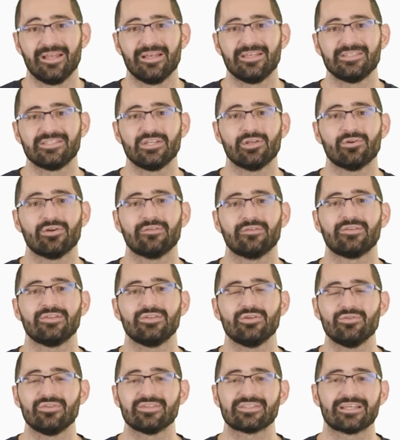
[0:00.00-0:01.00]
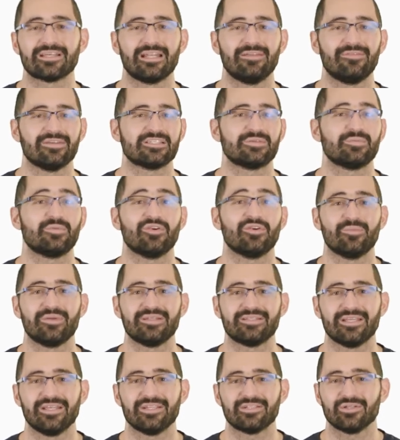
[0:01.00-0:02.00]
so you don't have to do this kind of
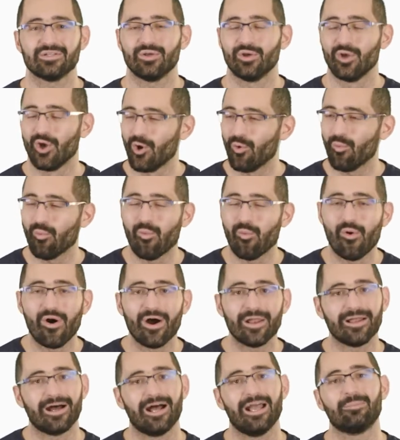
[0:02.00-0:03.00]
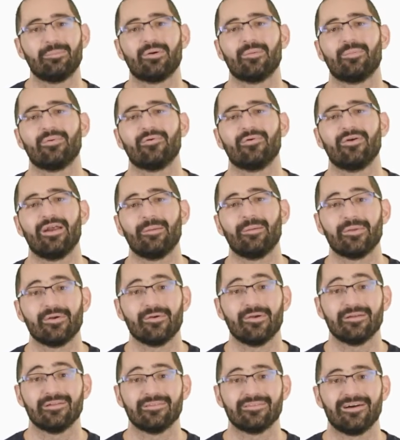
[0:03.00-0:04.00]
experimentation one
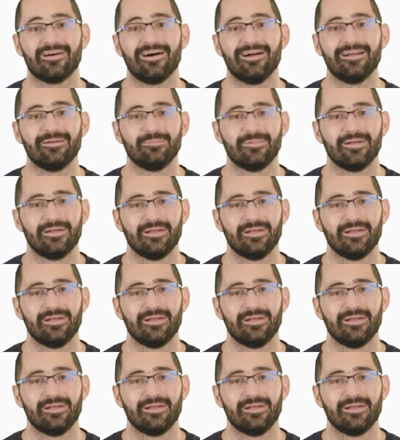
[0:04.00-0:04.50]
hyperparameter at a time.